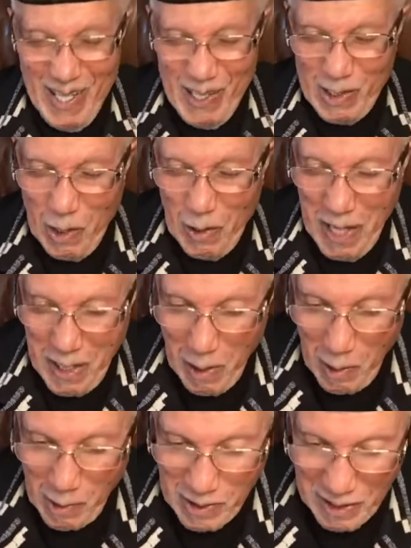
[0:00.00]
So he
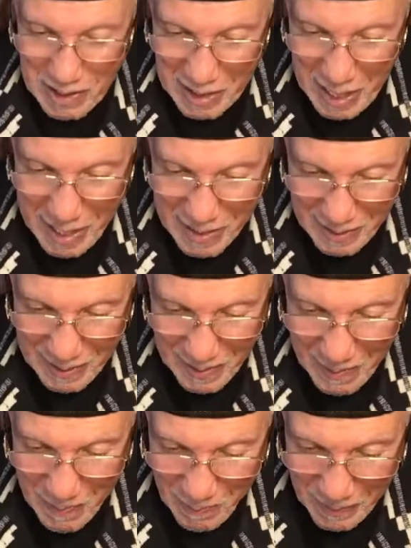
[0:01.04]
goes to Sandy
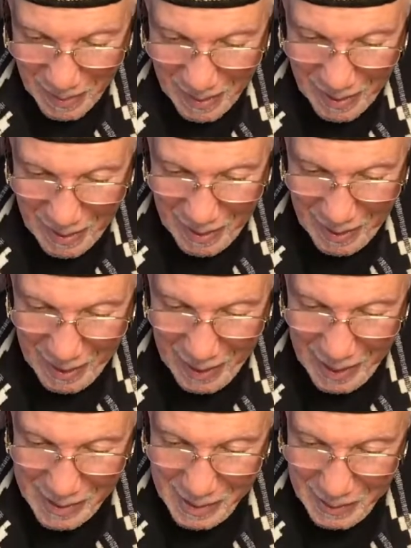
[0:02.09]

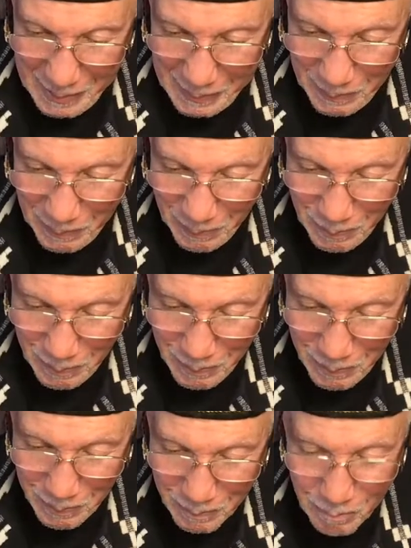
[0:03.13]
and
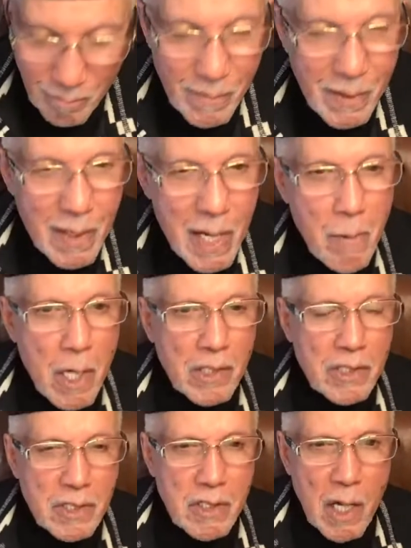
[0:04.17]
he
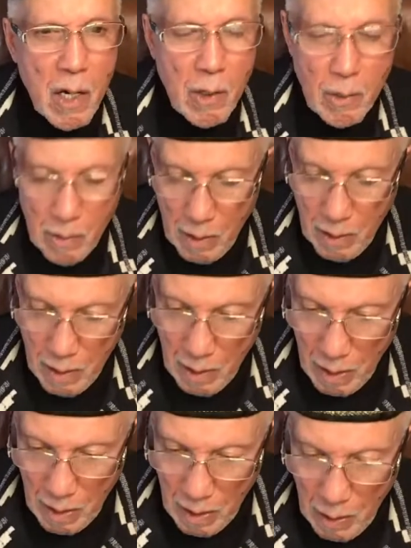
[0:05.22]
wants to know
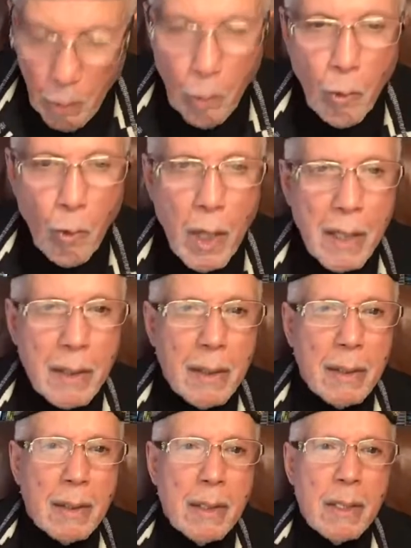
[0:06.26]
what
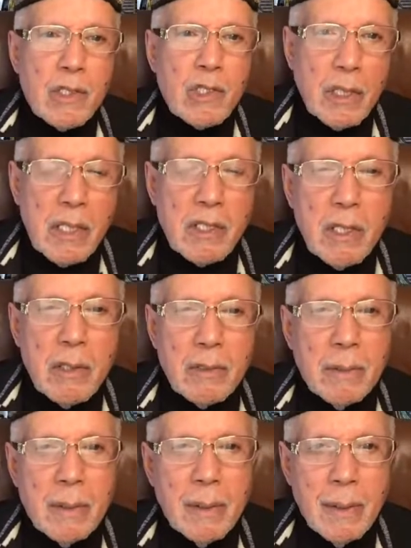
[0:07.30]
should he do.
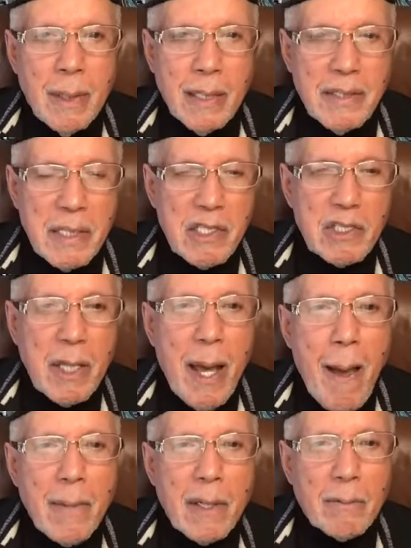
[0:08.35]
And then his
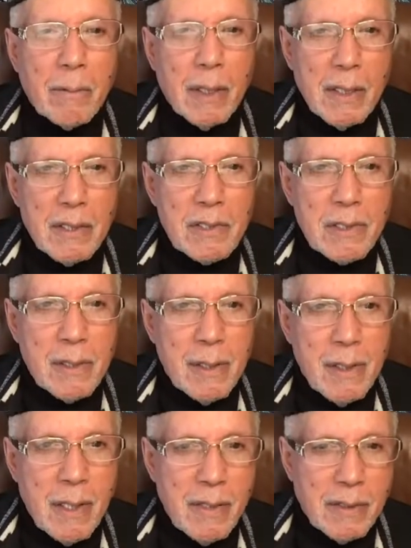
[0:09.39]
comment was,
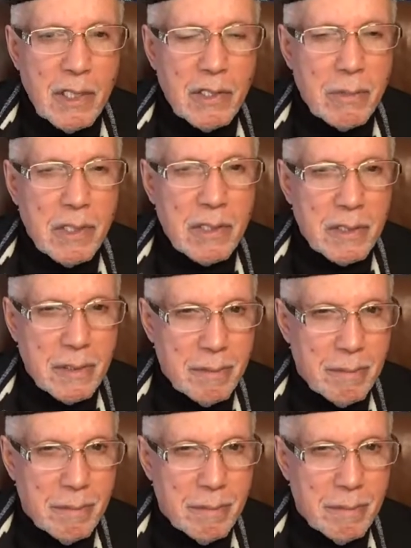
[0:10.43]
this was